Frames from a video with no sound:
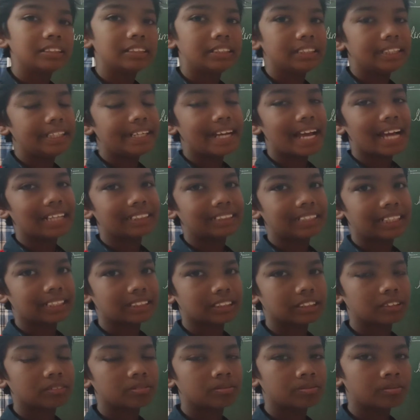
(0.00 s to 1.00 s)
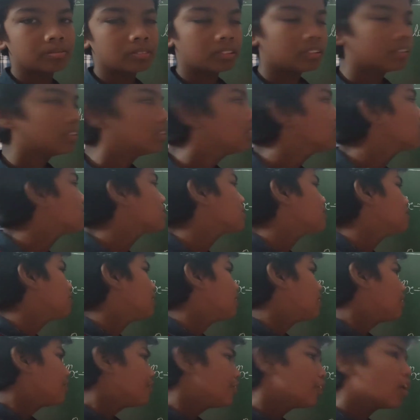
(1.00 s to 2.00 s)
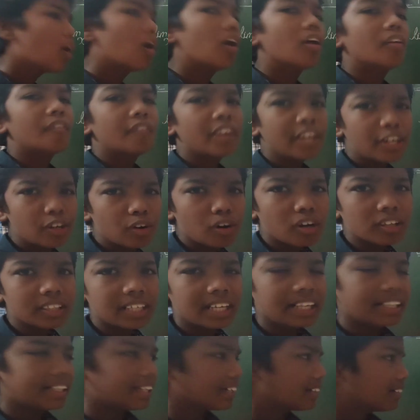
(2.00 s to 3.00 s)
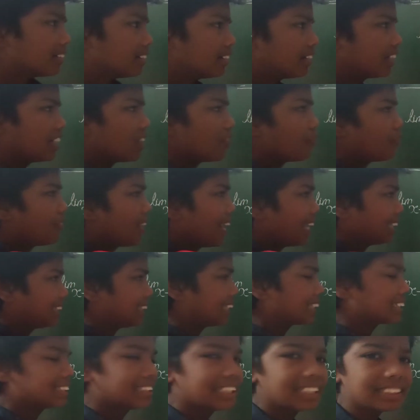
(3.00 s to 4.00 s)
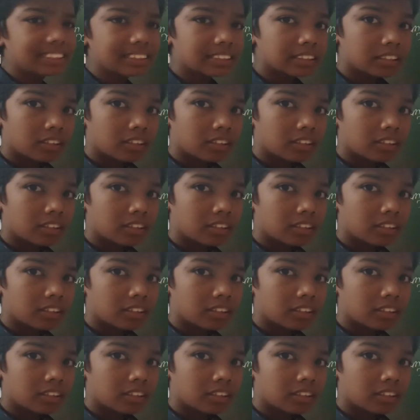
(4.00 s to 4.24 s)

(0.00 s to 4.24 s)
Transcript: g dash x. We know that f dash x is